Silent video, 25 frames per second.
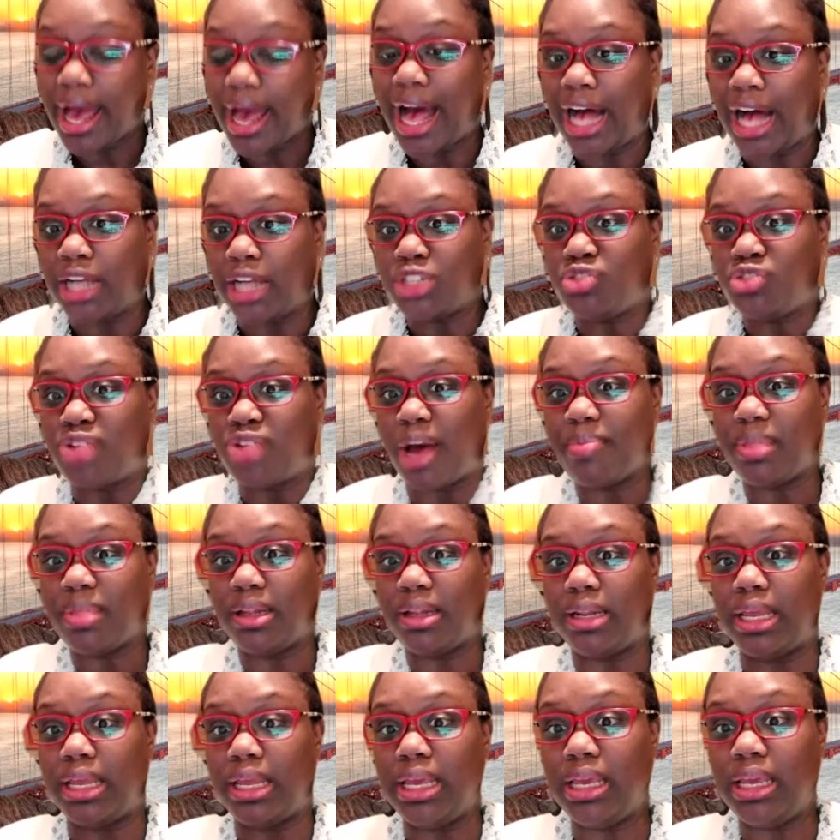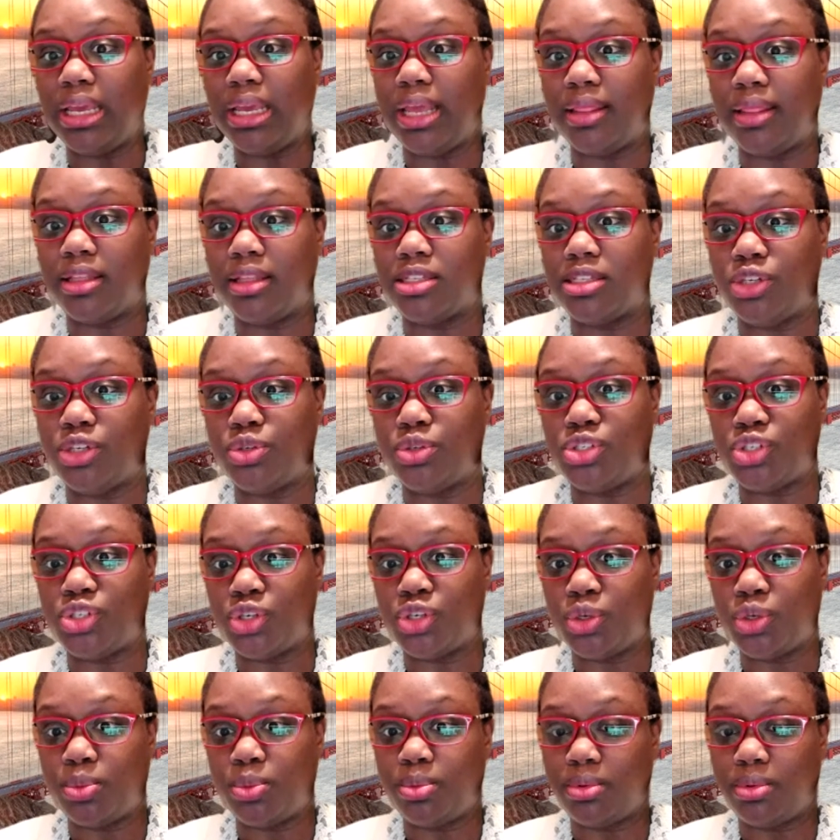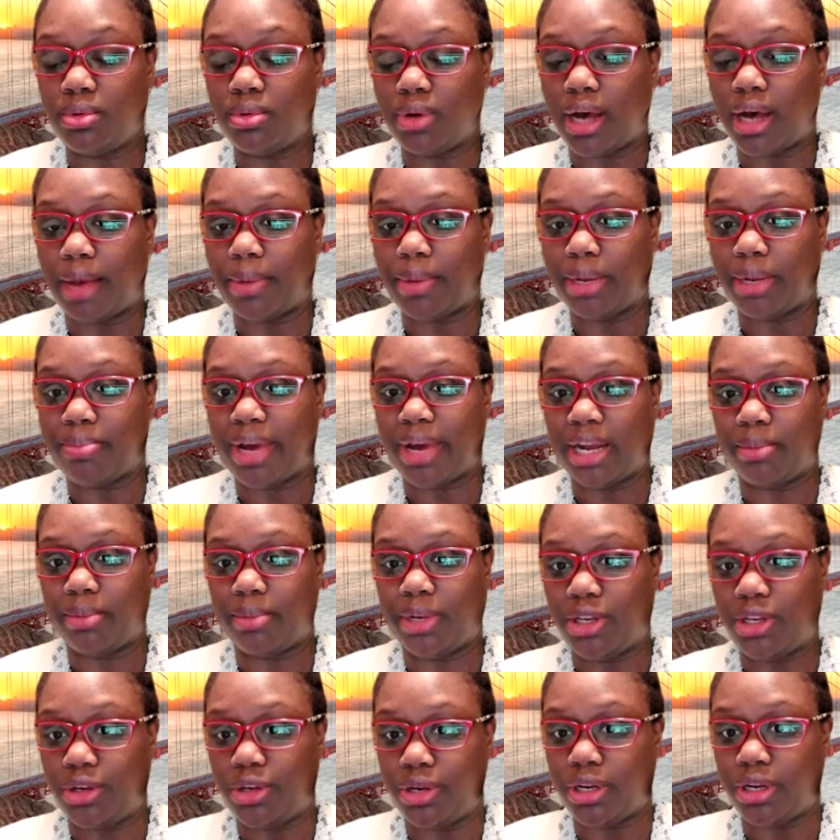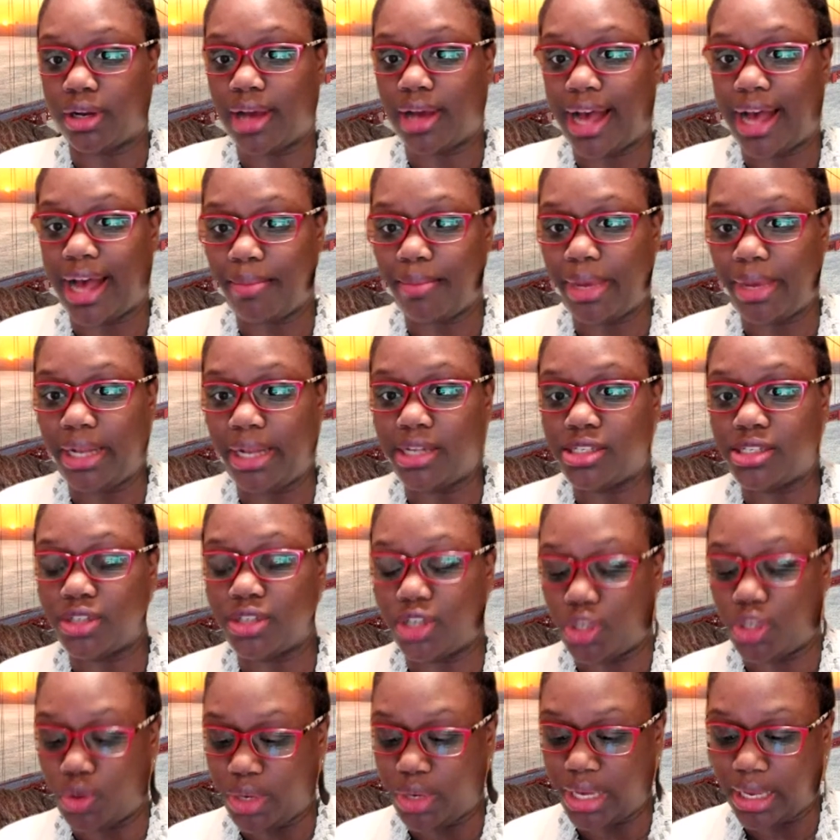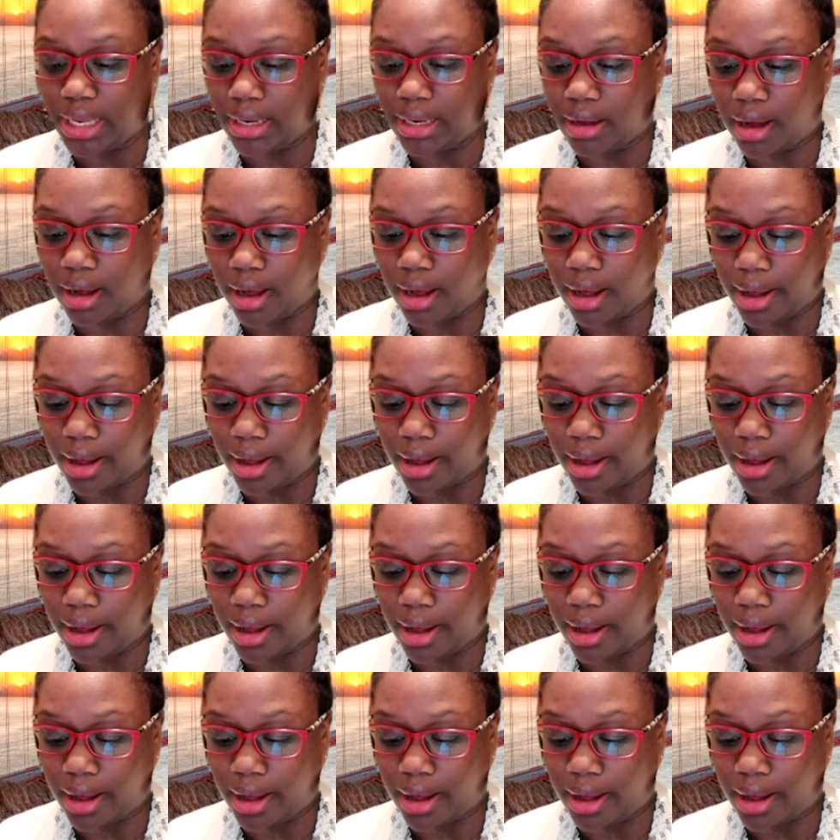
I'll drop the link in YouTube at the bottom of in the comment, so you can